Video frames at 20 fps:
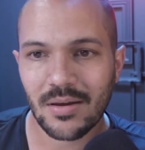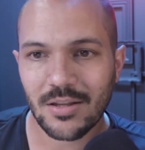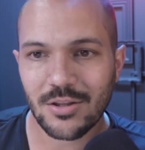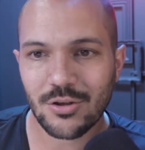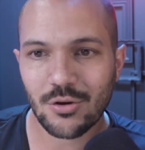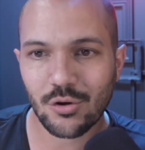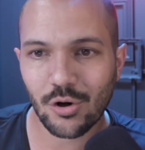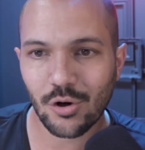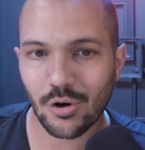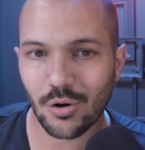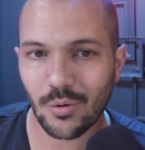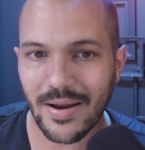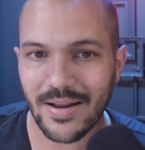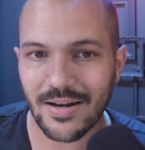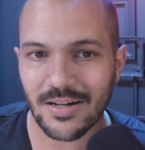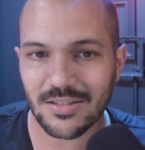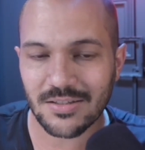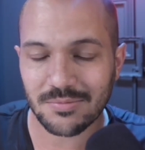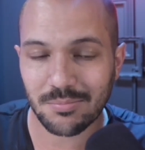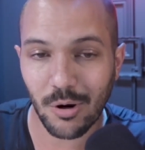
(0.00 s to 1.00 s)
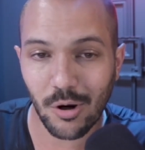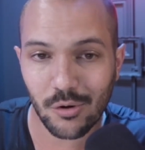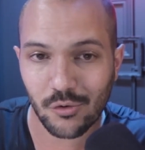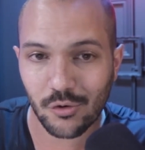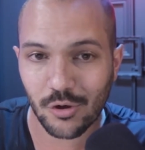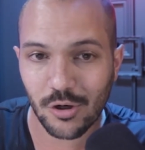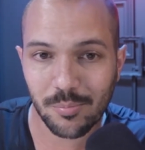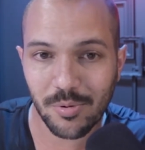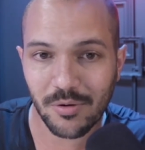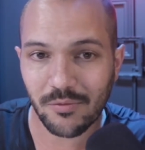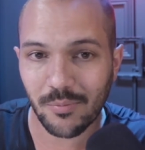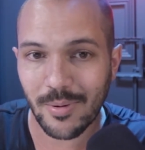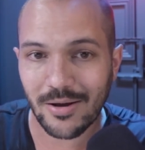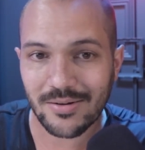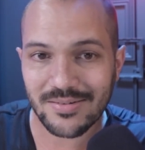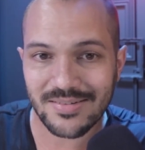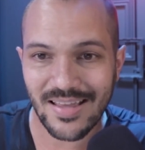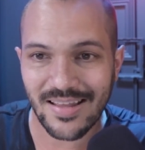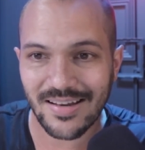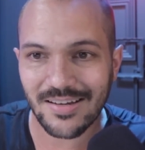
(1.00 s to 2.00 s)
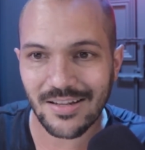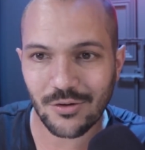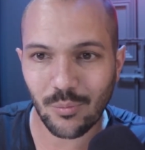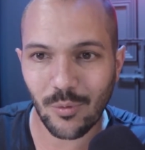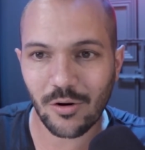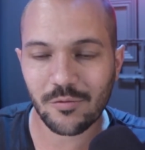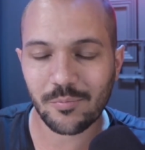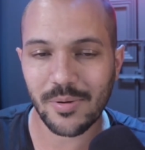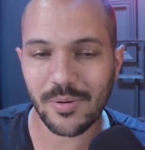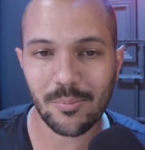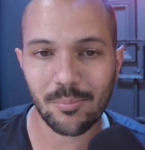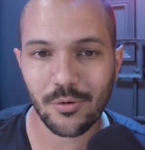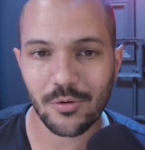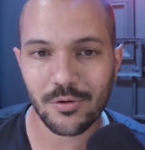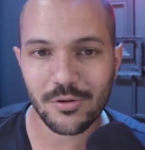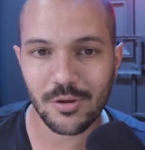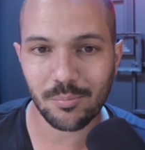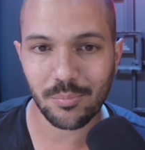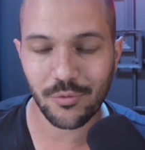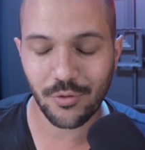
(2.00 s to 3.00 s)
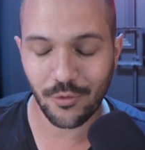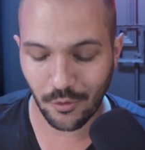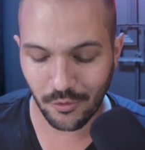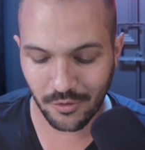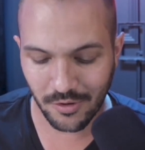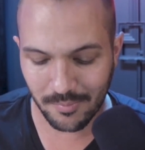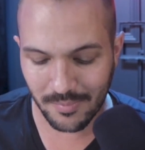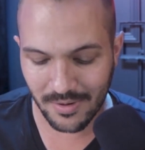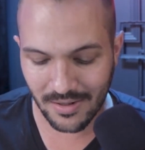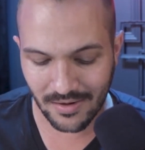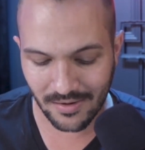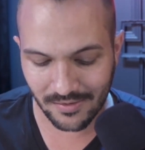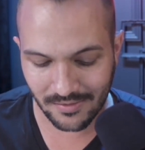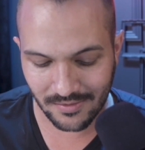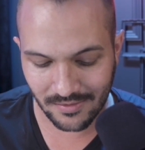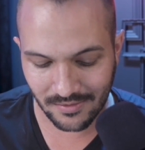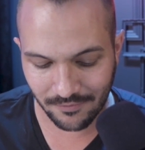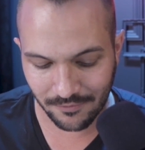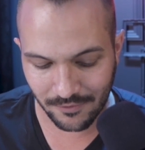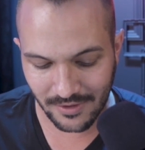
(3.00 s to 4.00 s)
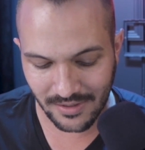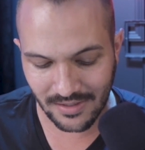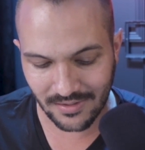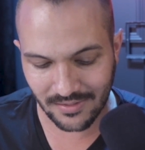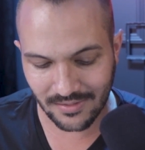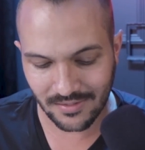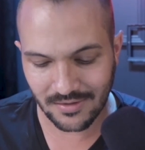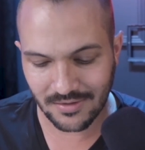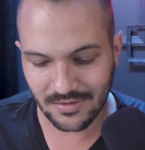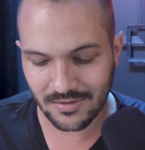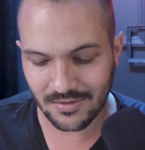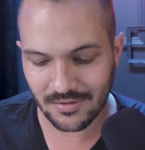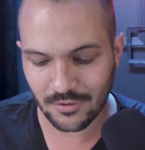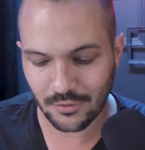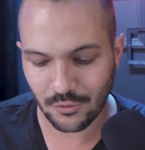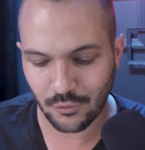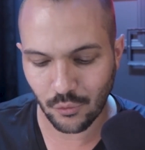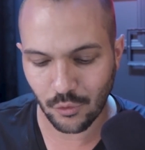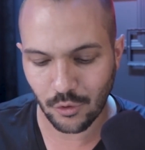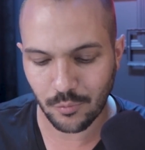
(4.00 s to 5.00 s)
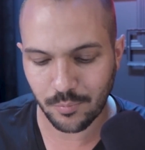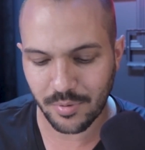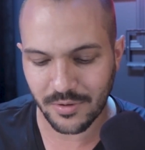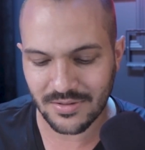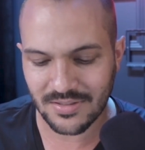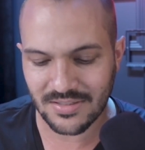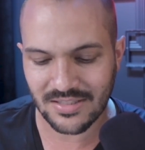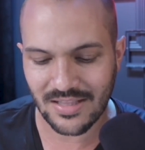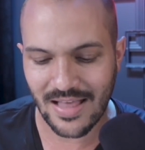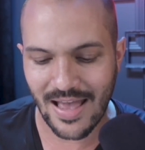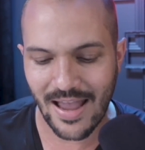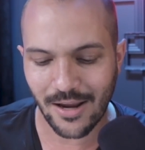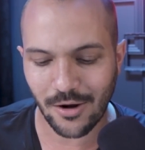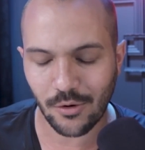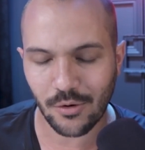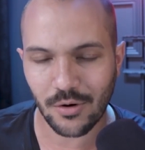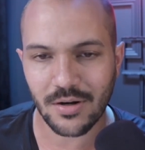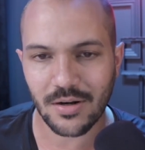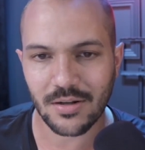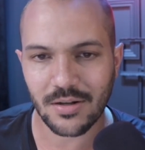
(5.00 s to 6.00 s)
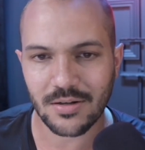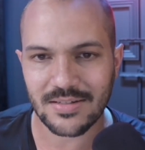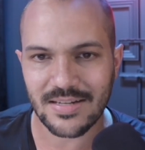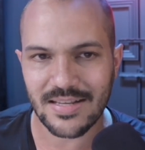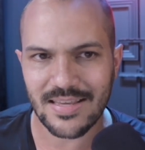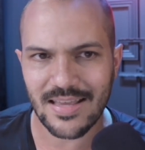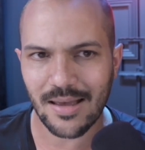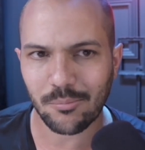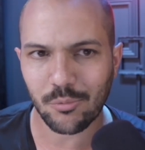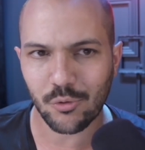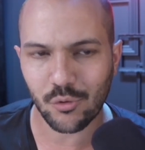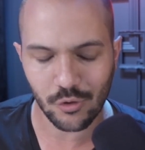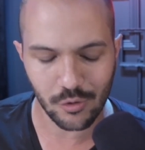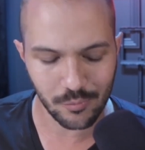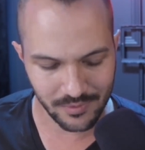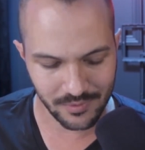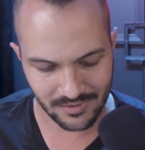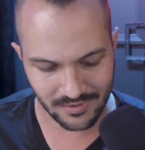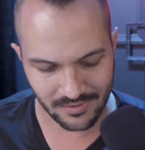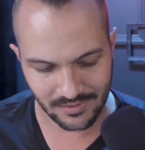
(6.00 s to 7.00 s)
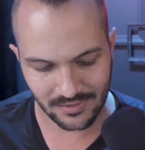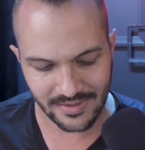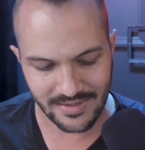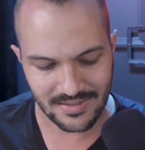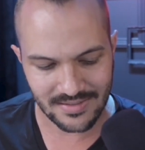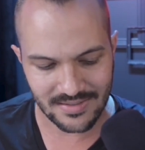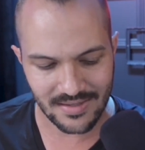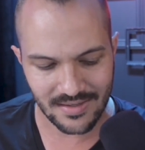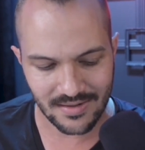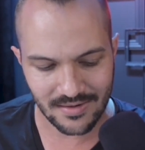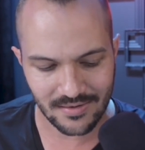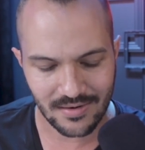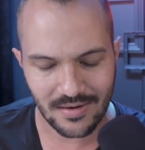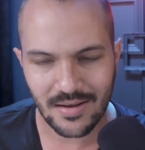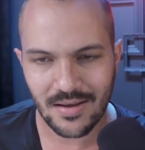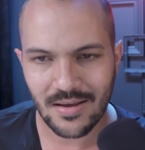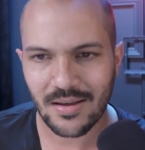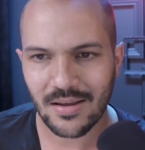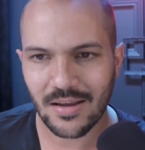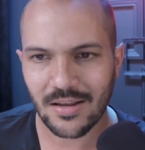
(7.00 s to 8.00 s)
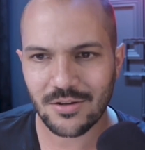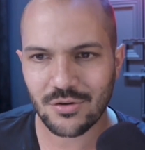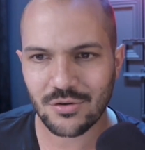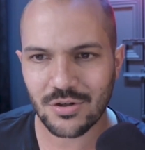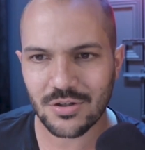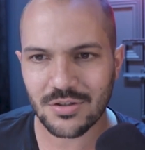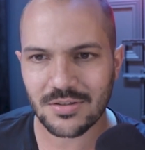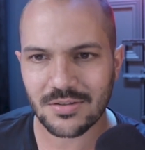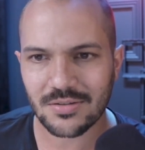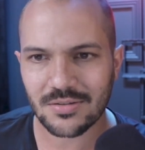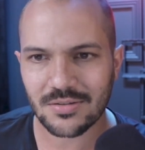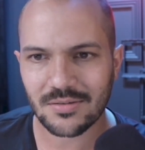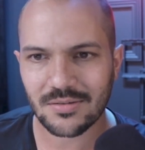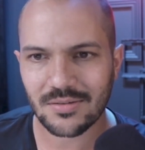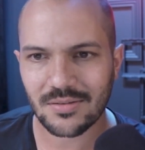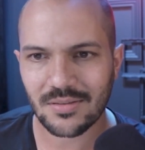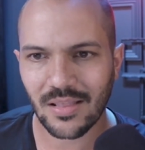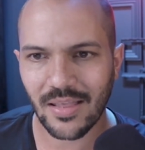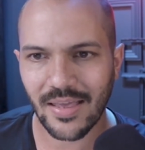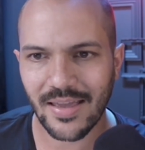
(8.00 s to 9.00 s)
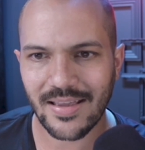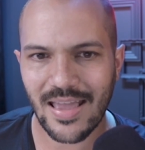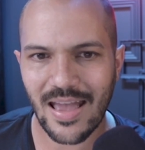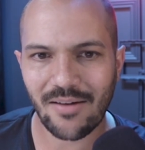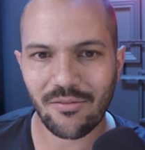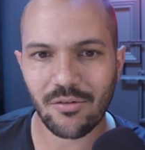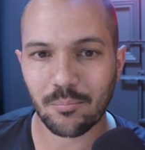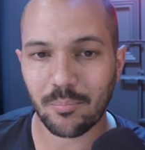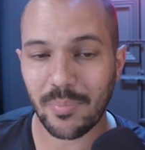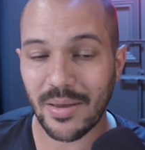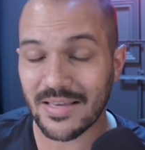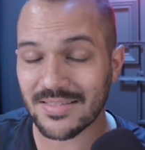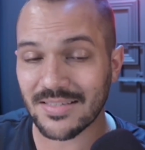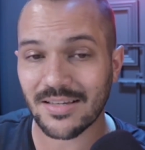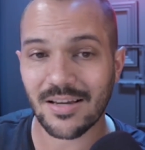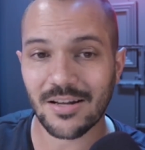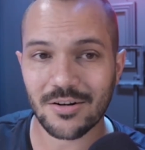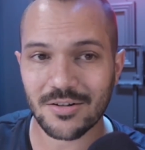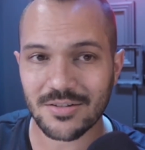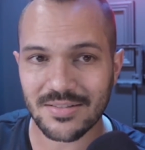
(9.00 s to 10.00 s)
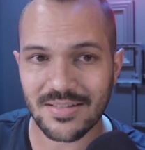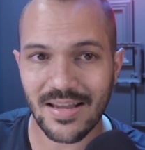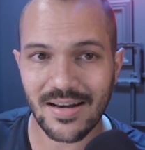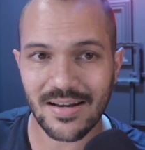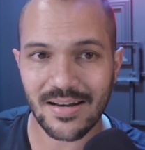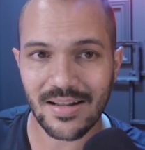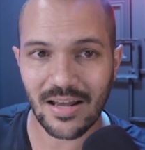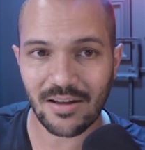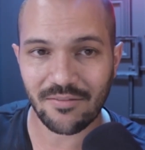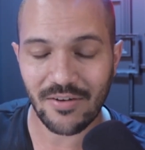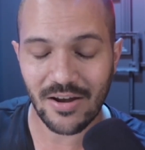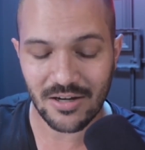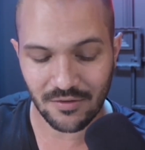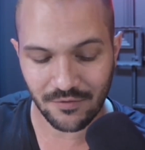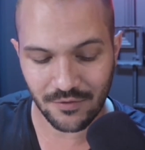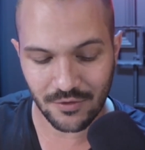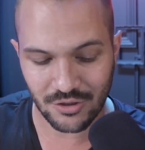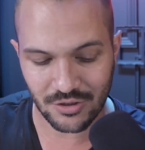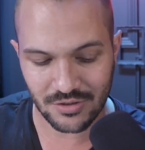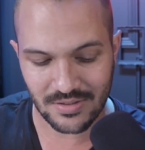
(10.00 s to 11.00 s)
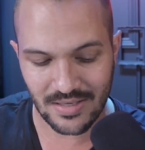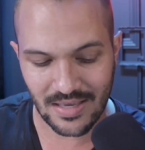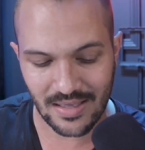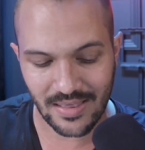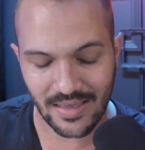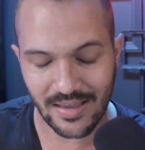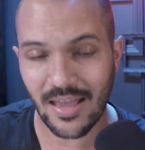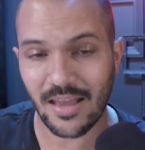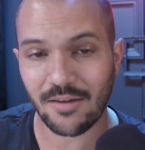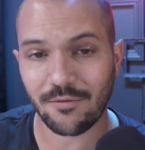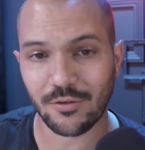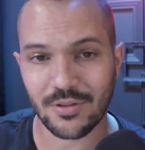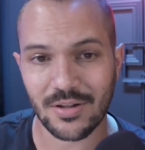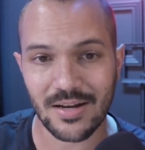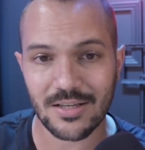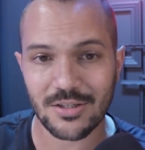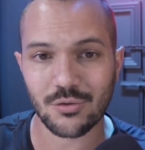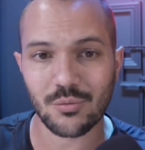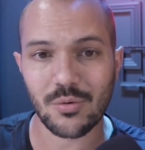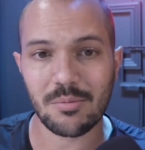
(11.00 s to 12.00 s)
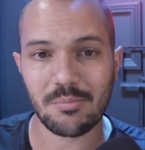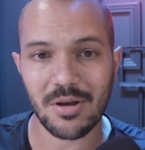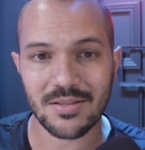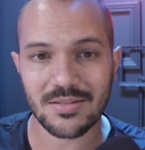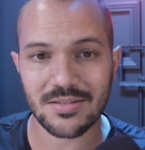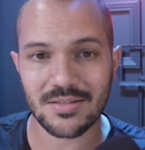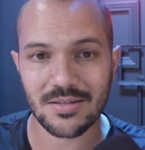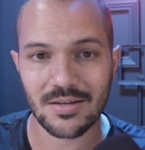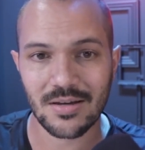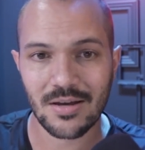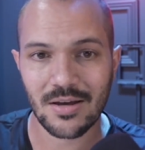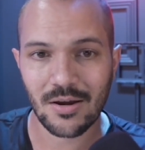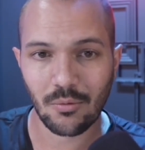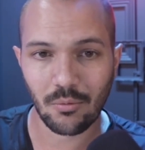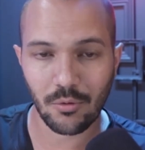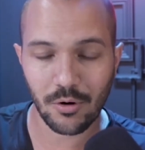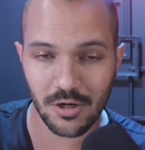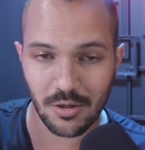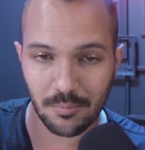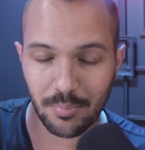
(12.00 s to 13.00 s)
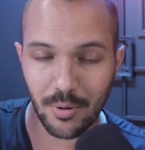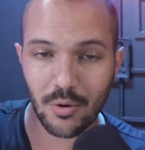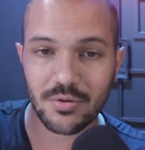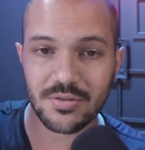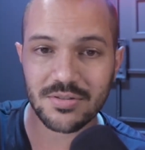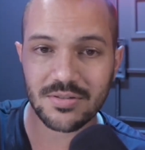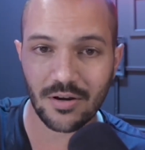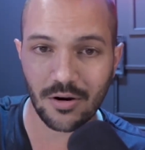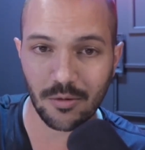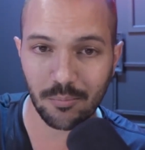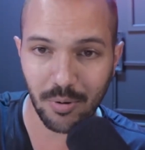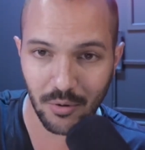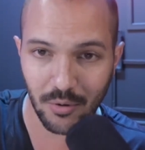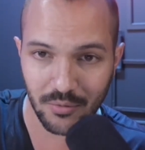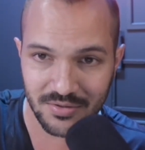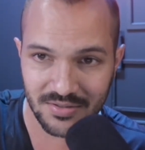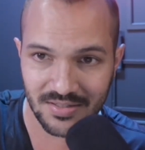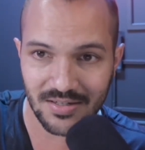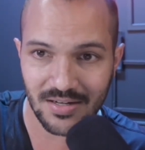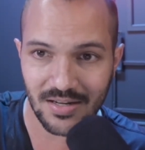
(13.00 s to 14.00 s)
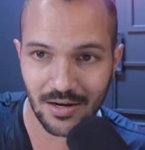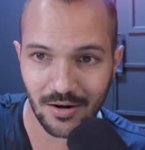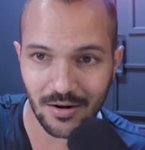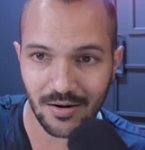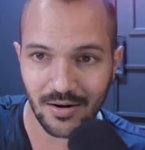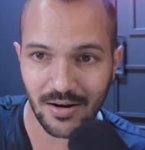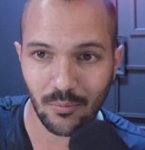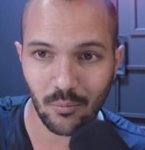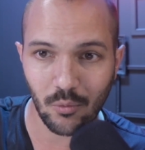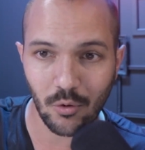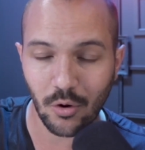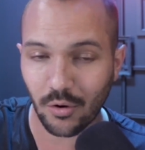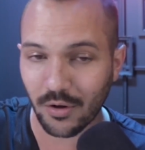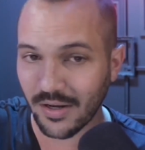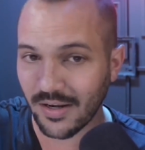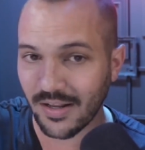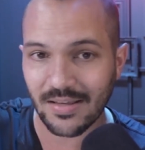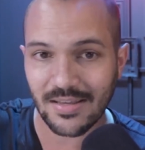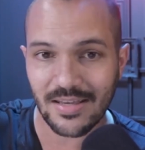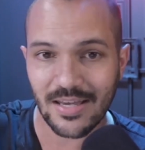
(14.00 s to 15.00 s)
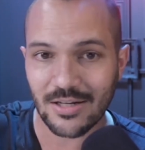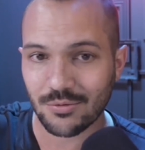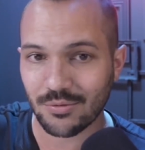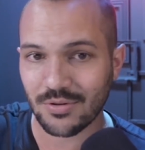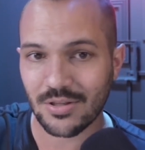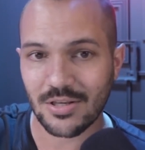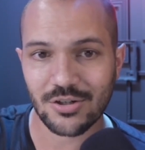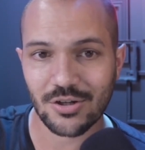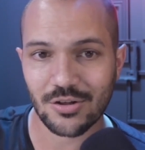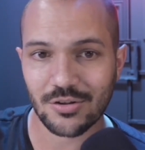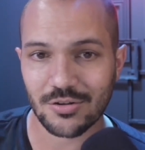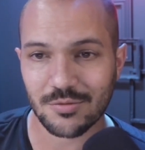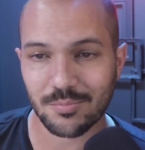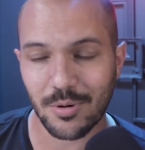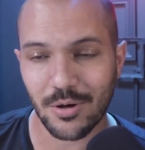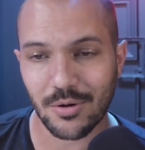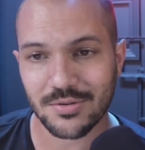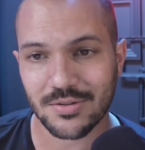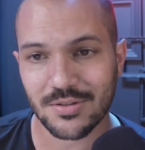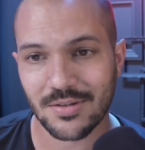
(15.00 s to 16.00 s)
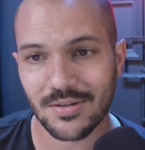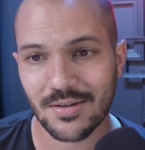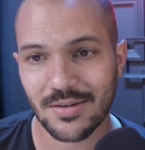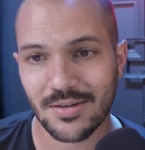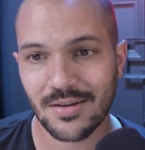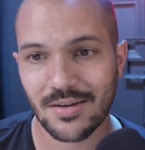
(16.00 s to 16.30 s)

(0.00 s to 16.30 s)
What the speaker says: And you curate a small group of about 10 to 12 people, and you throw them in a freaking group in Slack or in a DM group in LinkedIn, and you just like have a basic understanding. I find if you just say like, hey, for the next 3 months, we're going to post our posts in here and we're all going to engage with each other's posts.